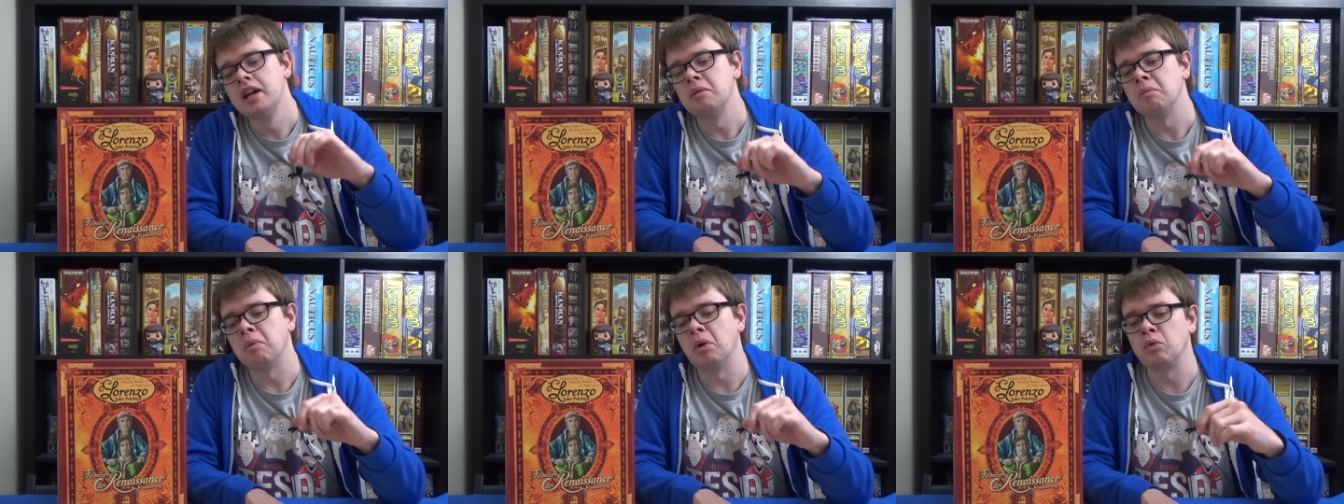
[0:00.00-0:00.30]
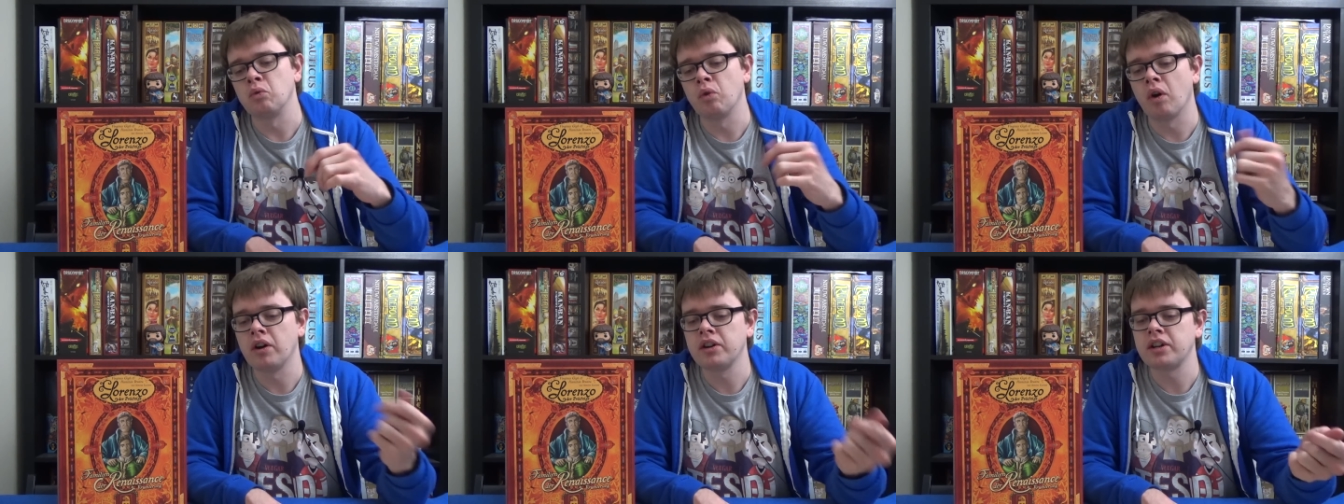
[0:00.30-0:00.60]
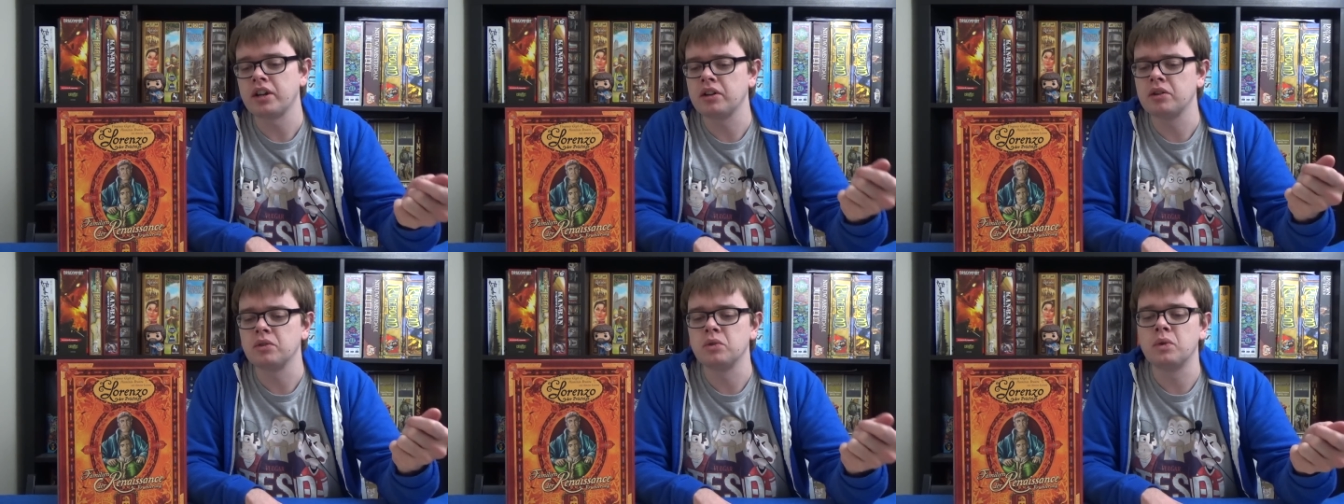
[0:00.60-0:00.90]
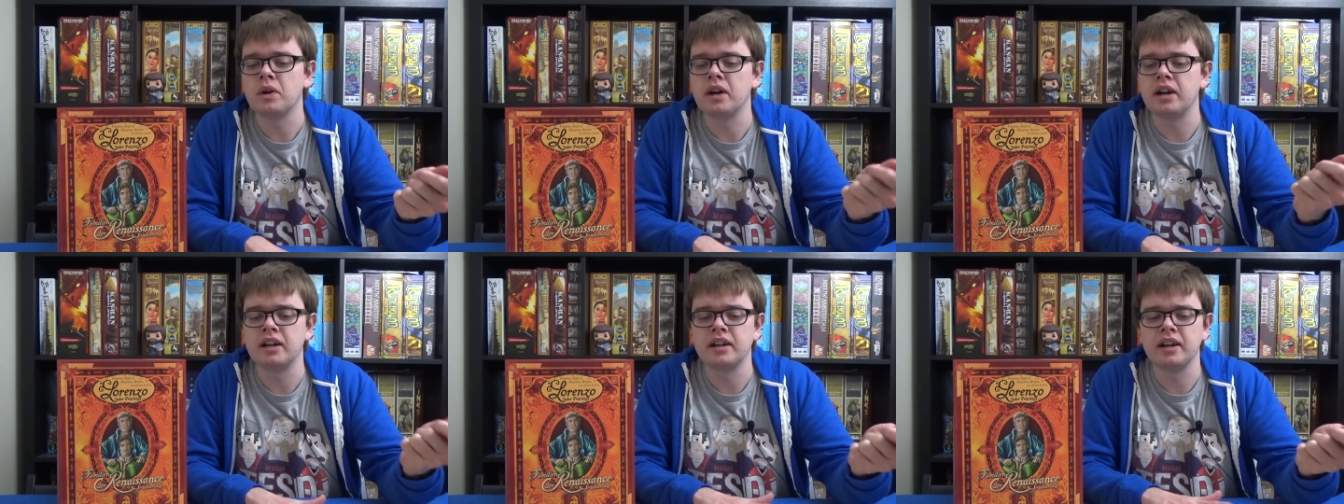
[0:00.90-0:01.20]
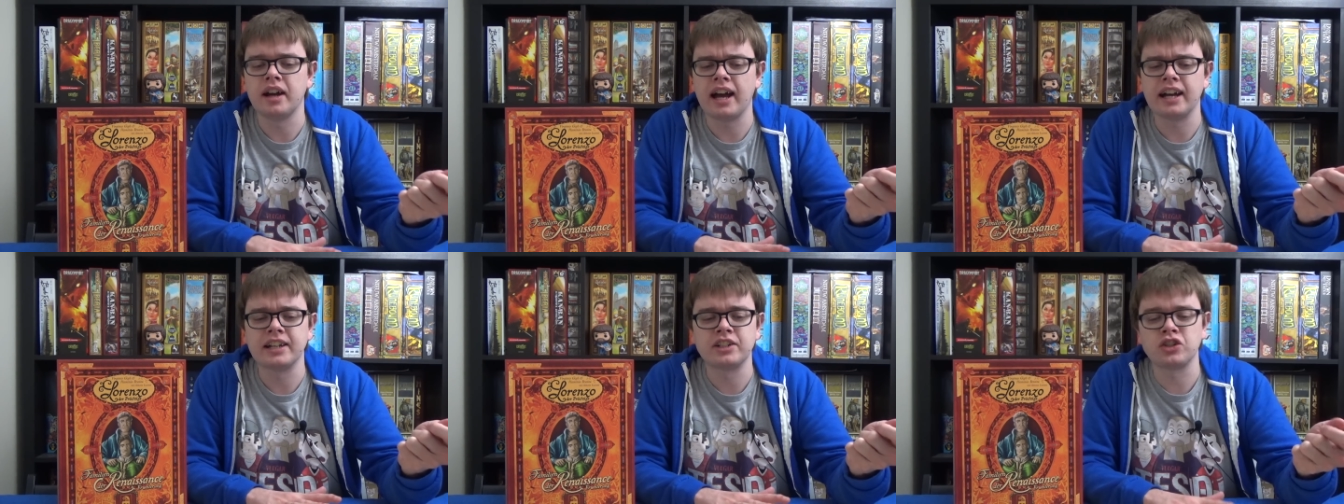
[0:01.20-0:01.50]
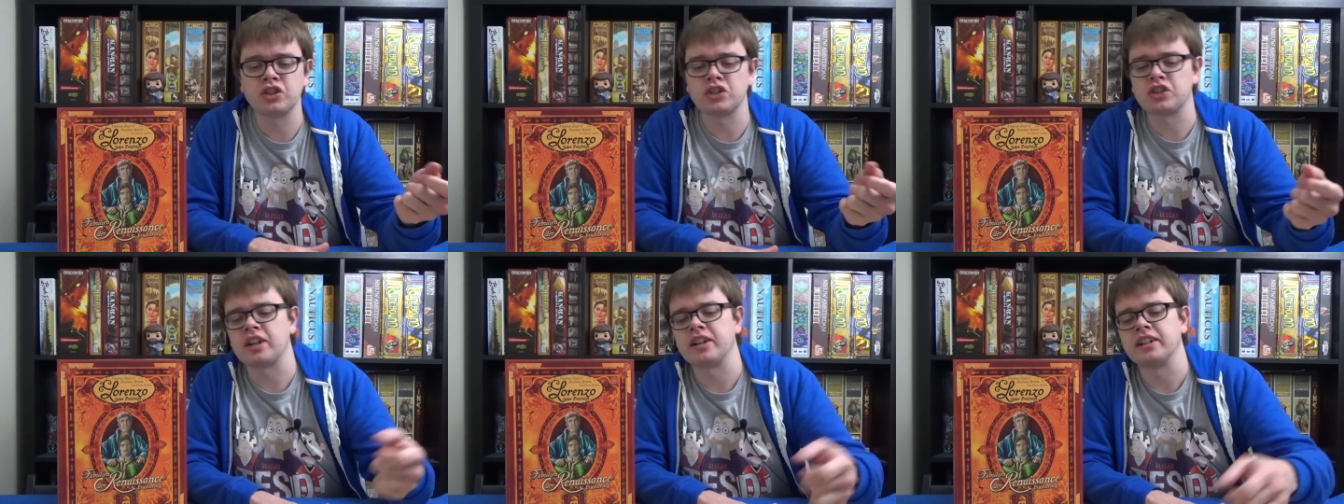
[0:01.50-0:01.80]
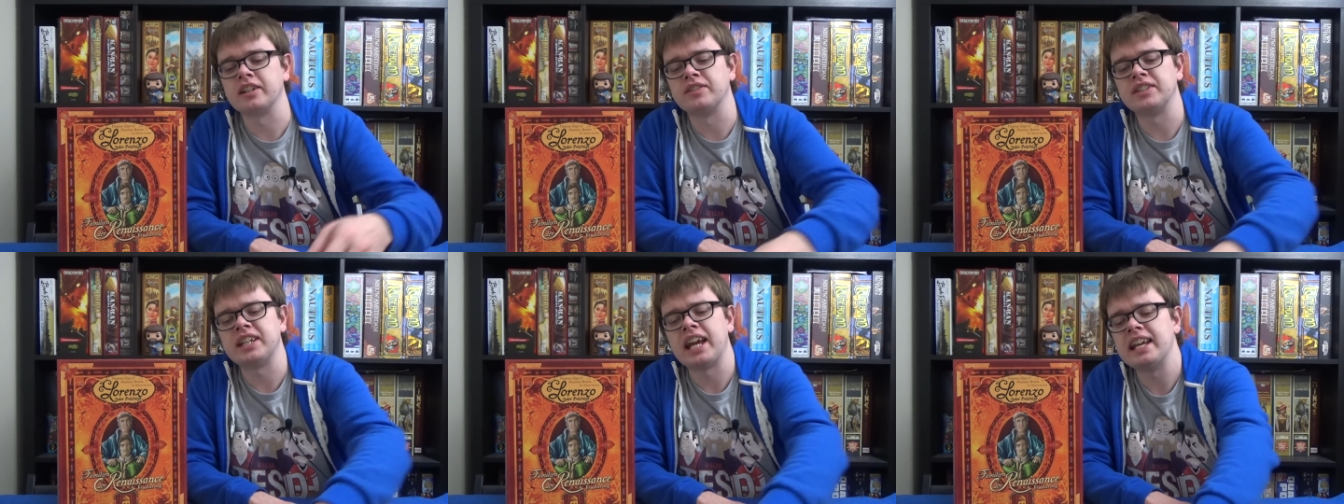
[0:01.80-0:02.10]
But Rahdo uh, had just
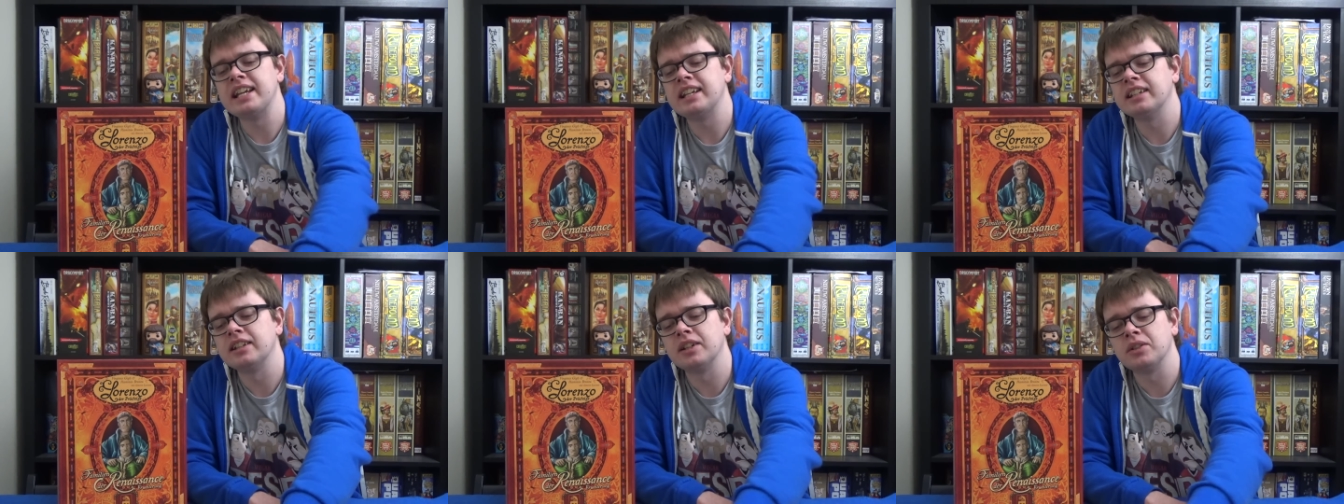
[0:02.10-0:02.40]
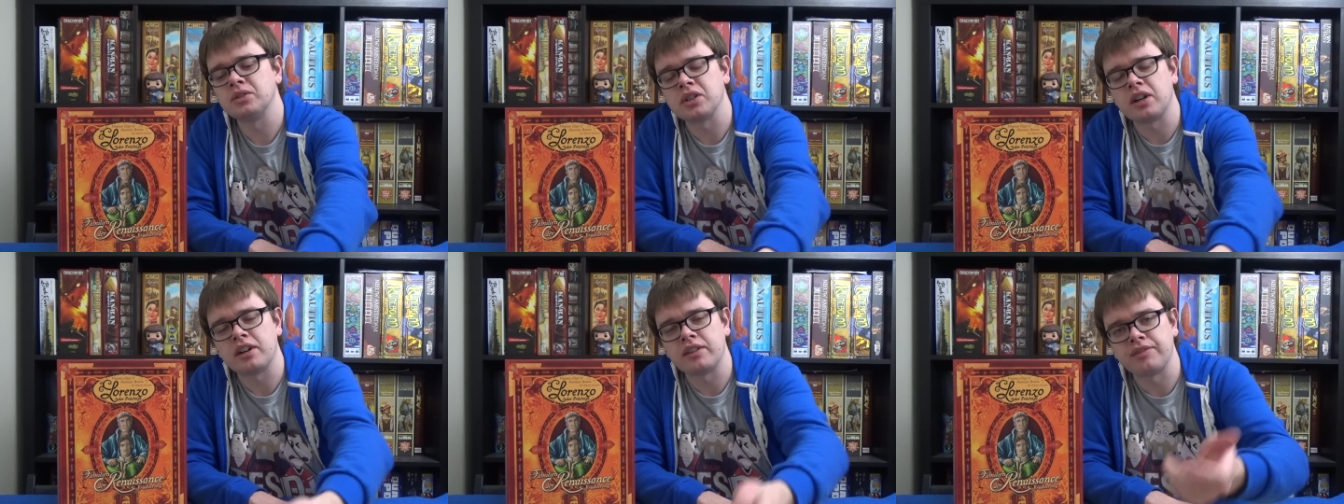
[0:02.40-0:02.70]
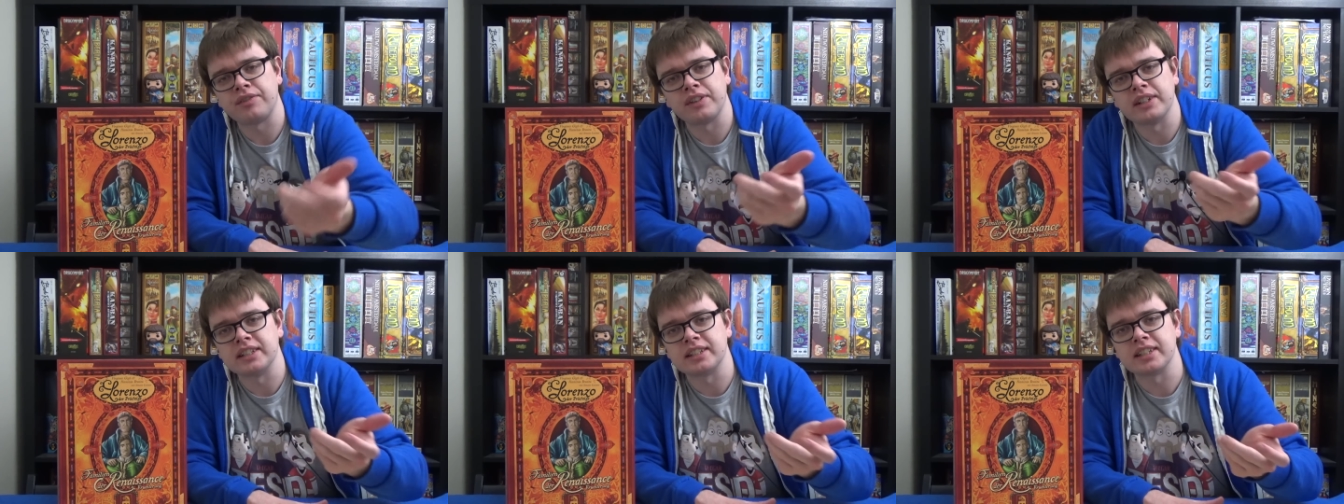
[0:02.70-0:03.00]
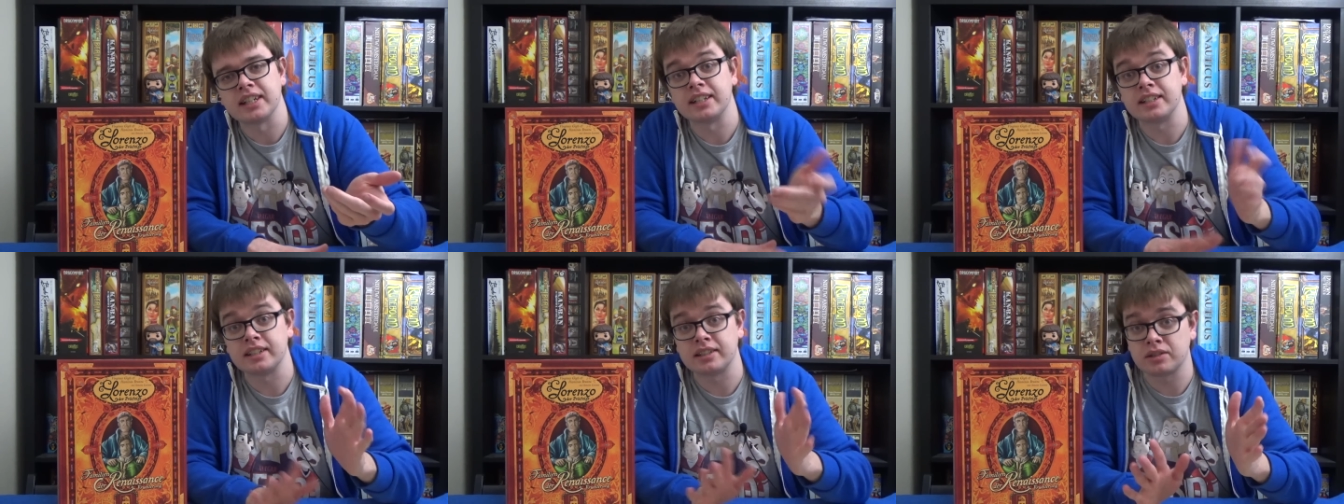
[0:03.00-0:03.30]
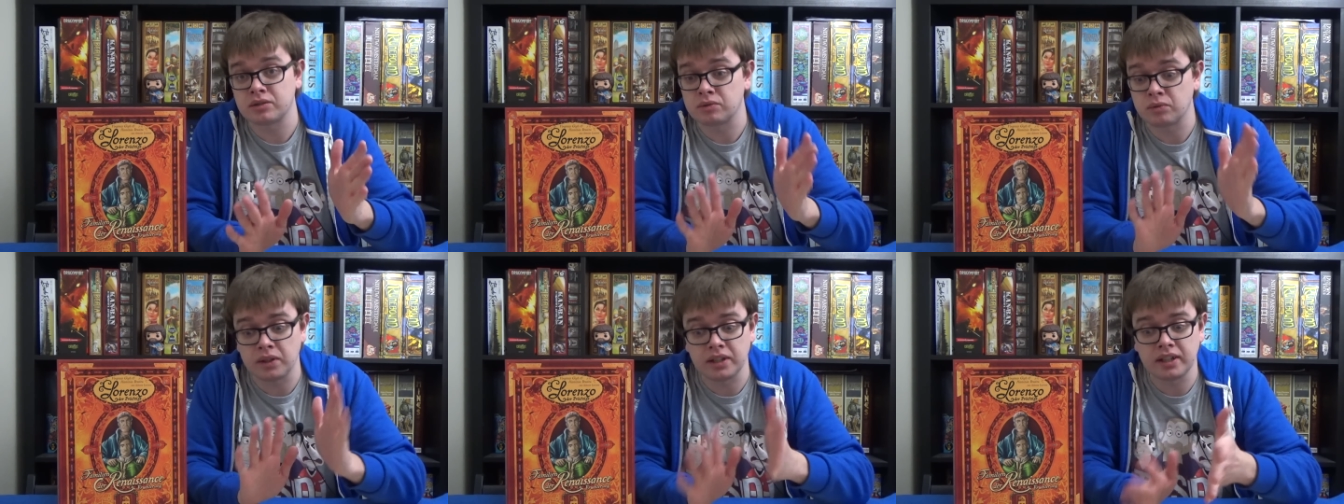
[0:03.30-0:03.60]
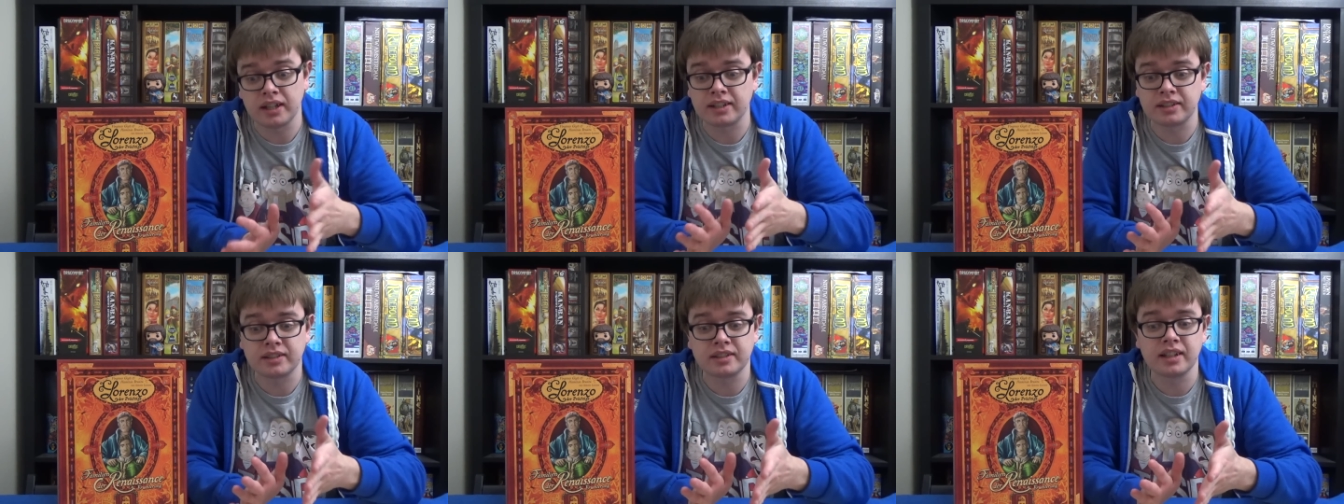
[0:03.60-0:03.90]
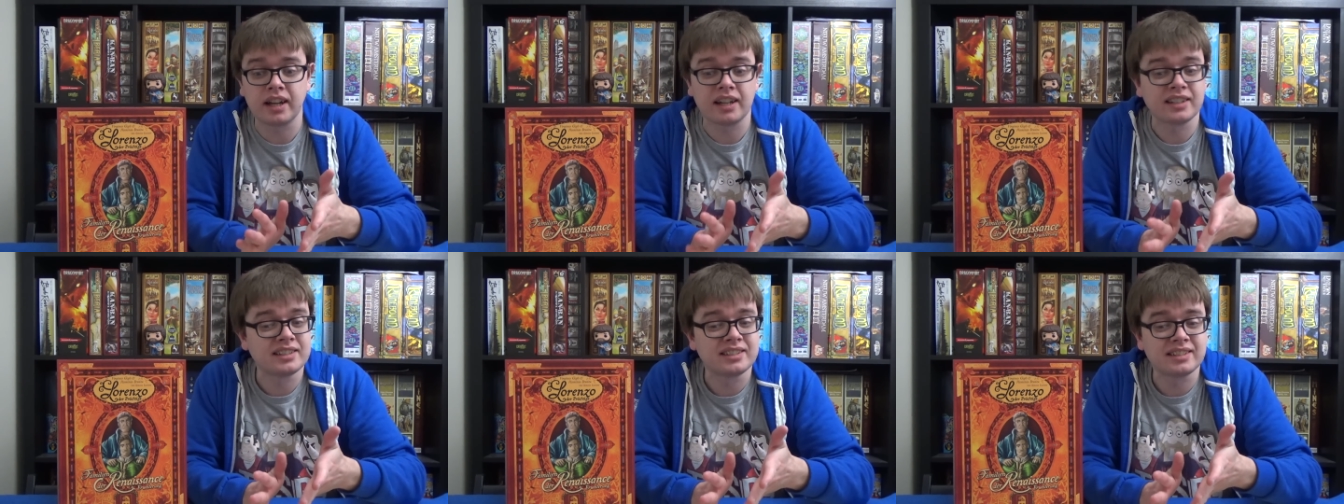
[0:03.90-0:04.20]
kind of taken those off and said, well, I'd,
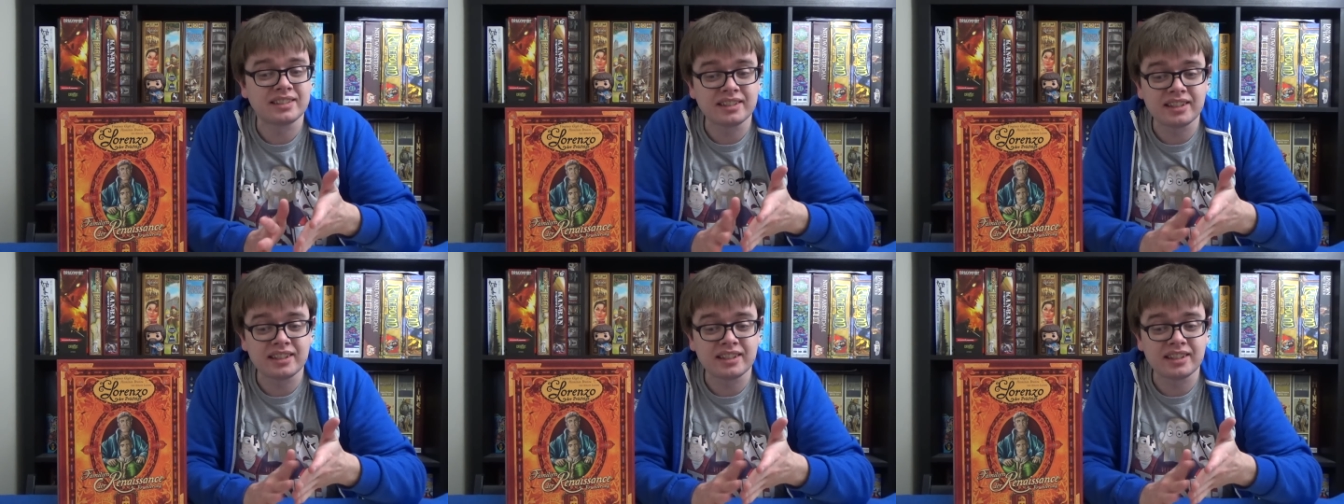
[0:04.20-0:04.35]
I'd,